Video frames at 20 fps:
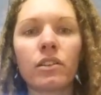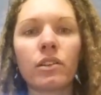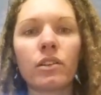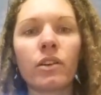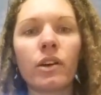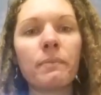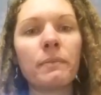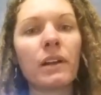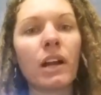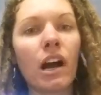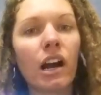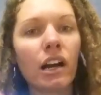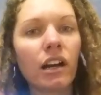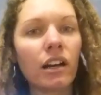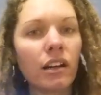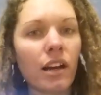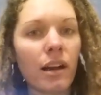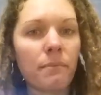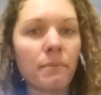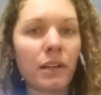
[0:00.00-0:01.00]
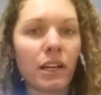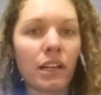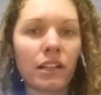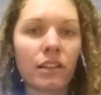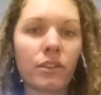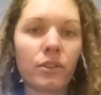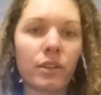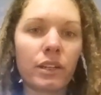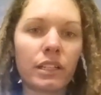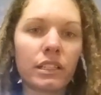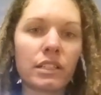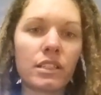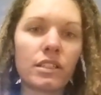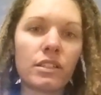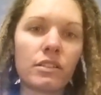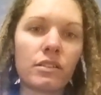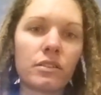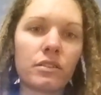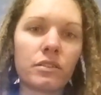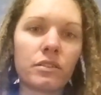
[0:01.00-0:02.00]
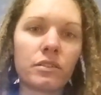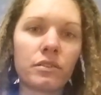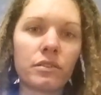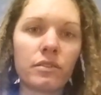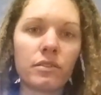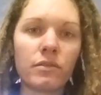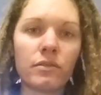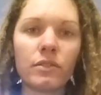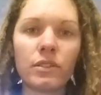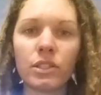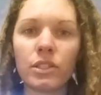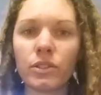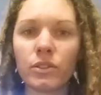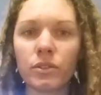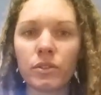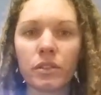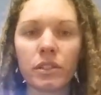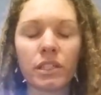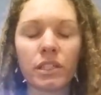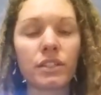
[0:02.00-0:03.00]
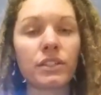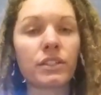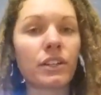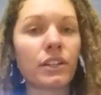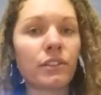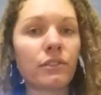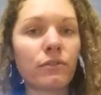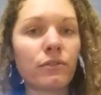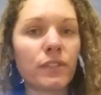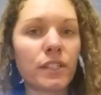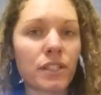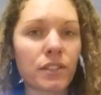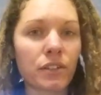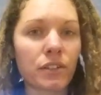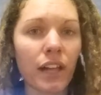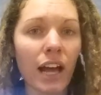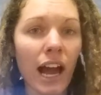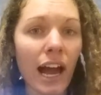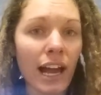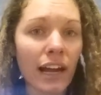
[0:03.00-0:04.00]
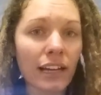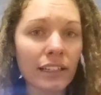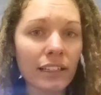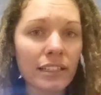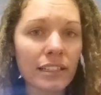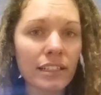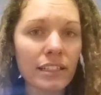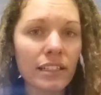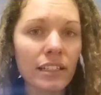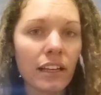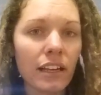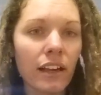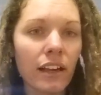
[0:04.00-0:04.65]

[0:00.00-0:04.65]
you know, I'm not going to do these certain physical acts,